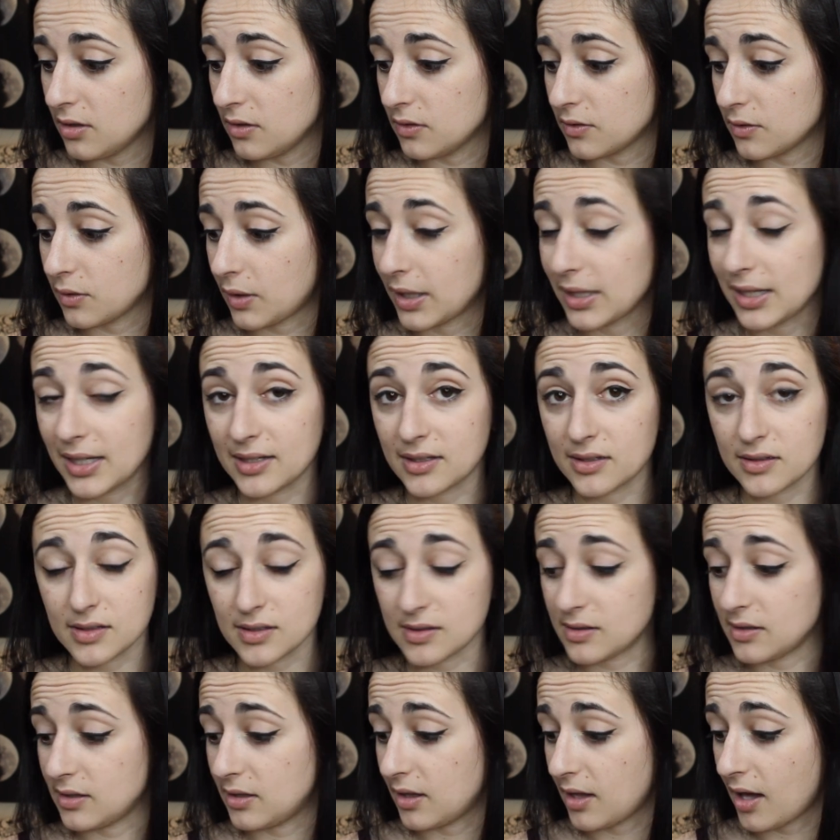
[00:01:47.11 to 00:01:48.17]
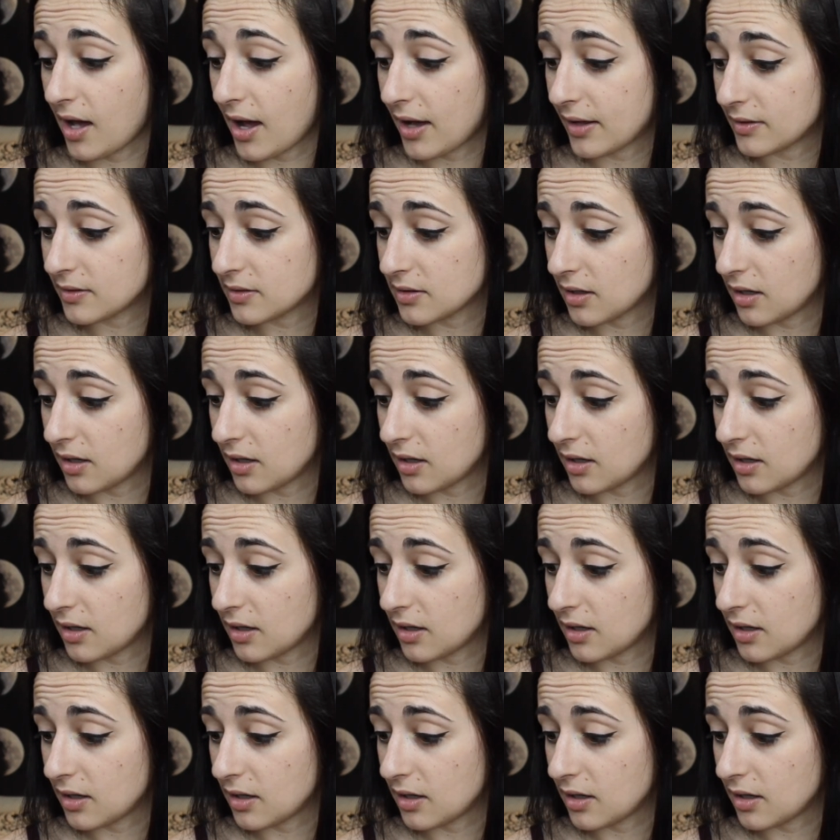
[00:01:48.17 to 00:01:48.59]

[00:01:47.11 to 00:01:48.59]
So I like to see that.